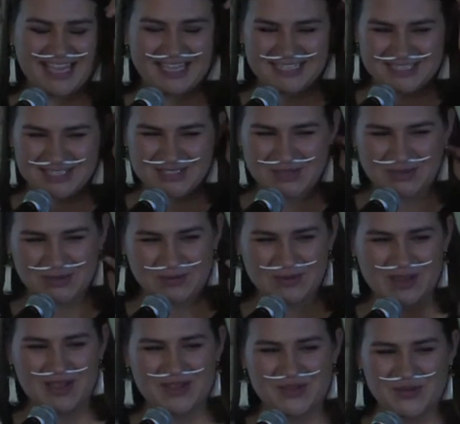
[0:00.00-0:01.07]
And so
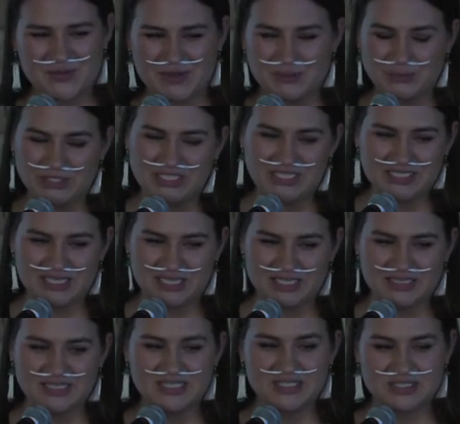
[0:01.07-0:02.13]
um, I'm really
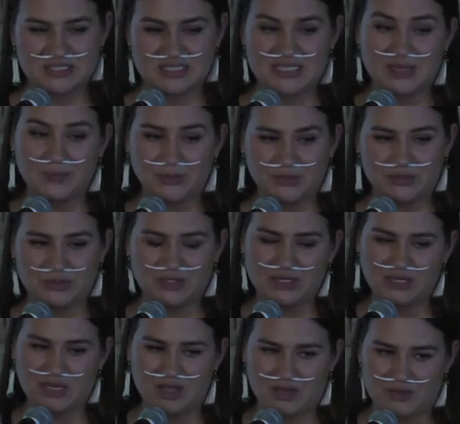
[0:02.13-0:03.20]
excited this summer
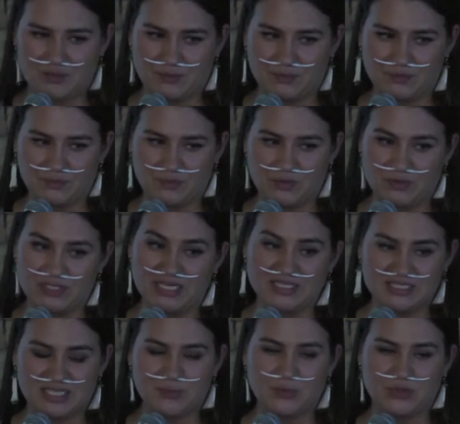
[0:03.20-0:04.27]
um, or
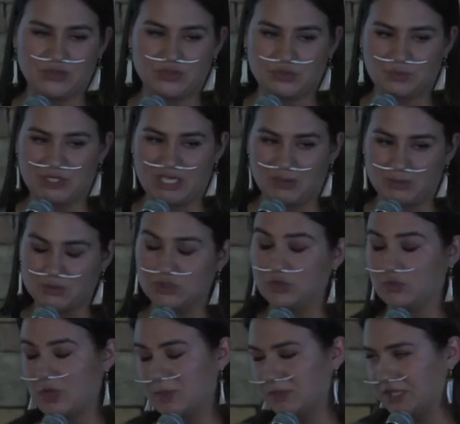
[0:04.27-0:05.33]
next summer to be able to
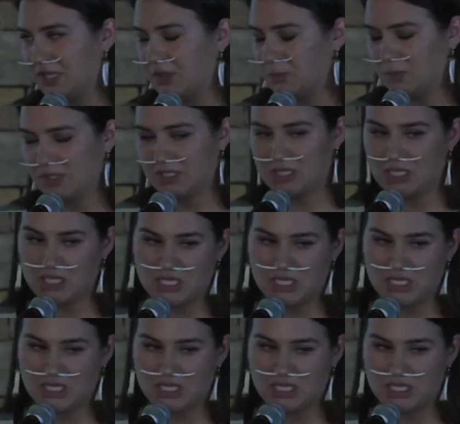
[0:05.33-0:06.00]
replicate one.